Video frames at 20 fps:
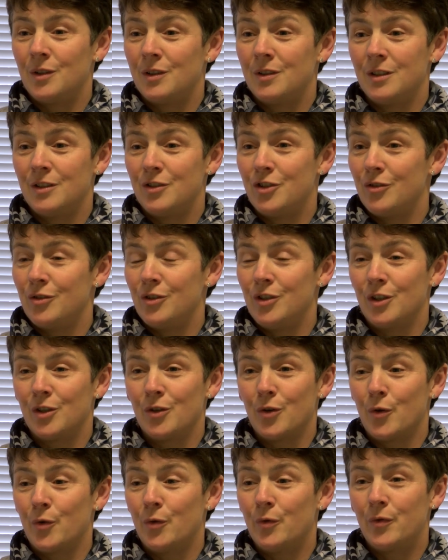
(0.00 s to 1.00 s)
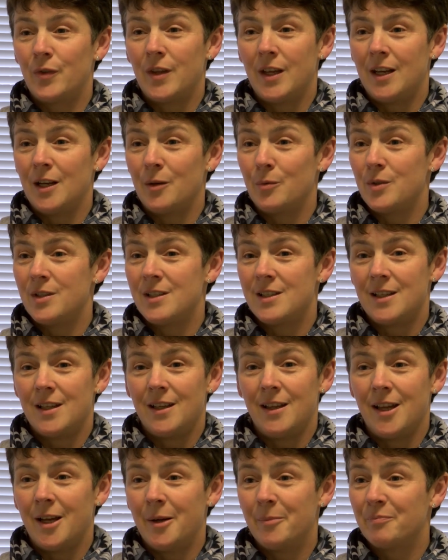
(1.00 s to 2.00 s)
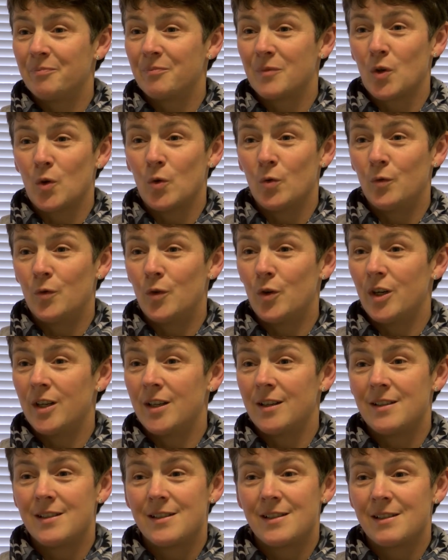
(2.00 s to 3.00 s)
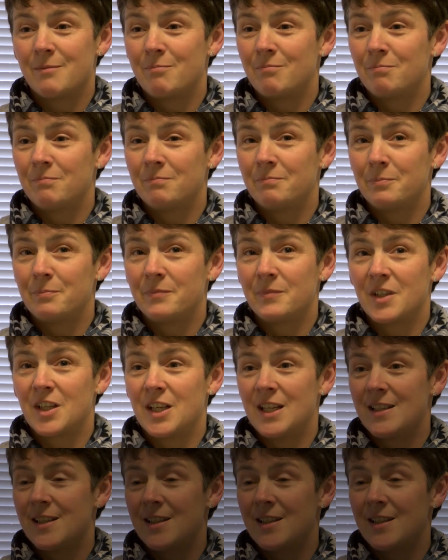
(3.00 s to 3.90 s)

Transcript: the junior golf, then I would say, yep, yeah, go for it. It's great